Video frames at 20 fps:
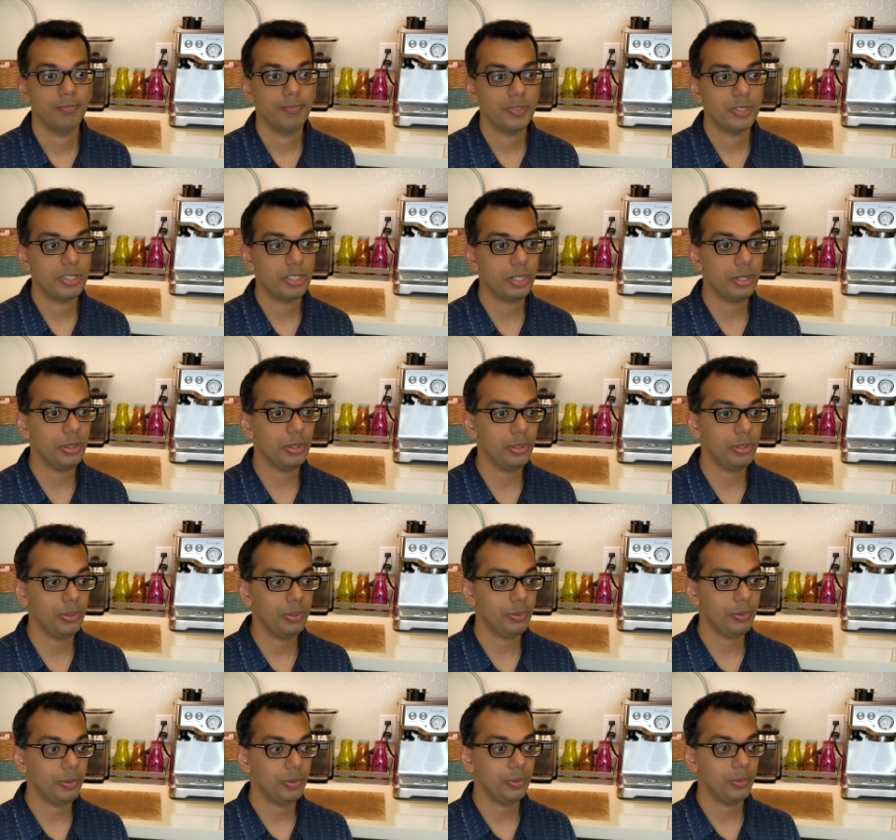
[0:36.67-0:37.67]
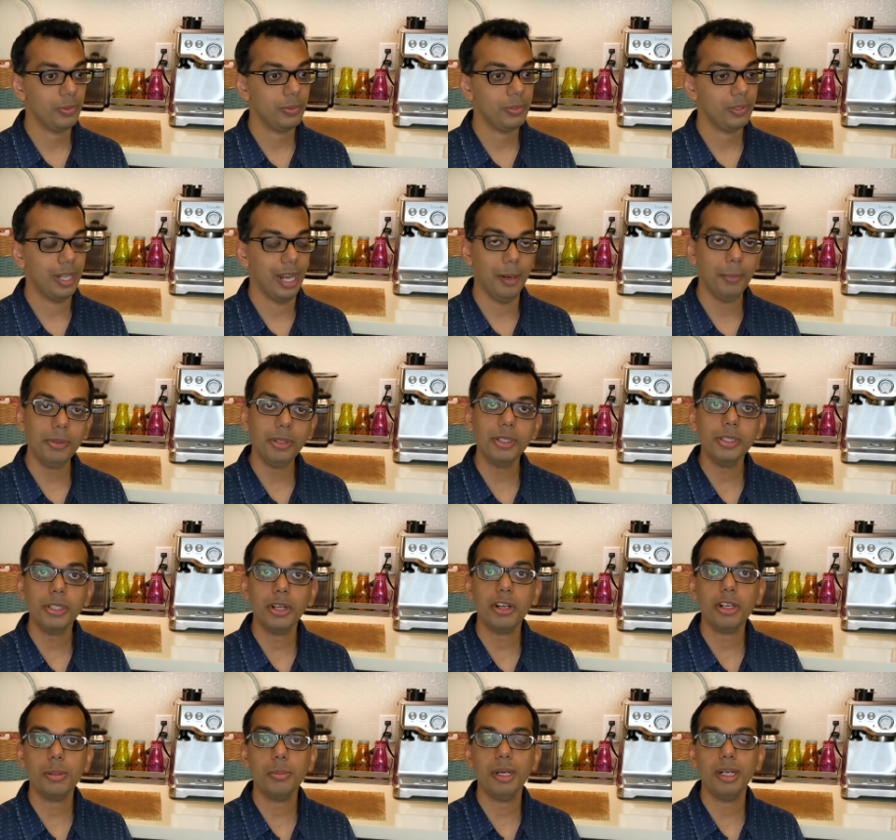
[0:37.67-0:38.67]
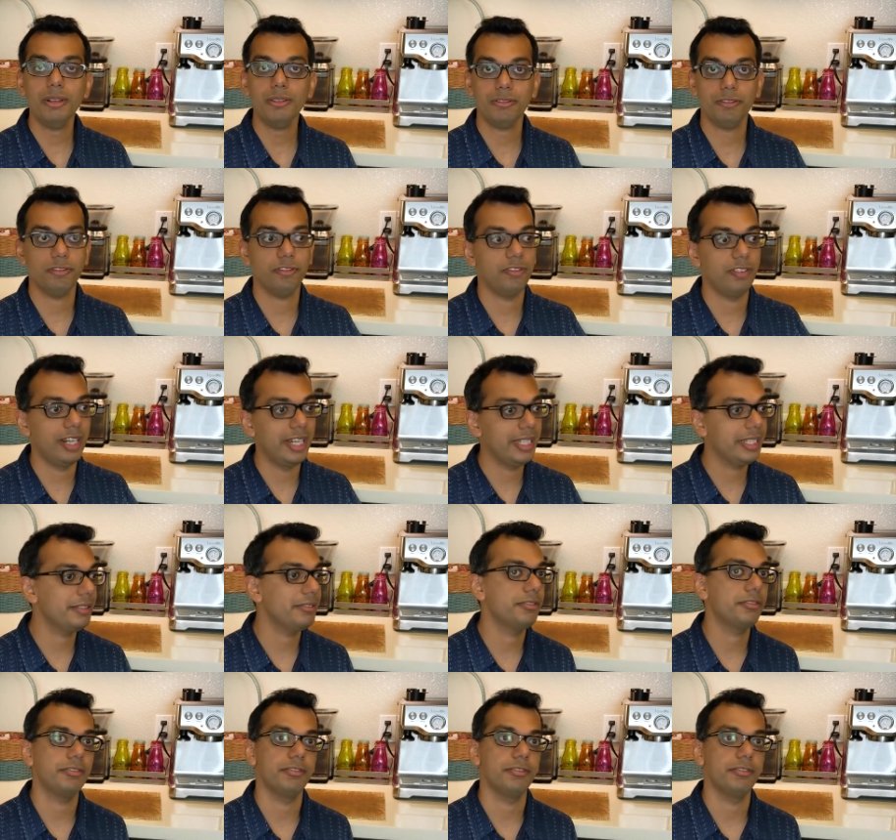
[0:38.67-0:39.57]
So, I'm going to talk about 5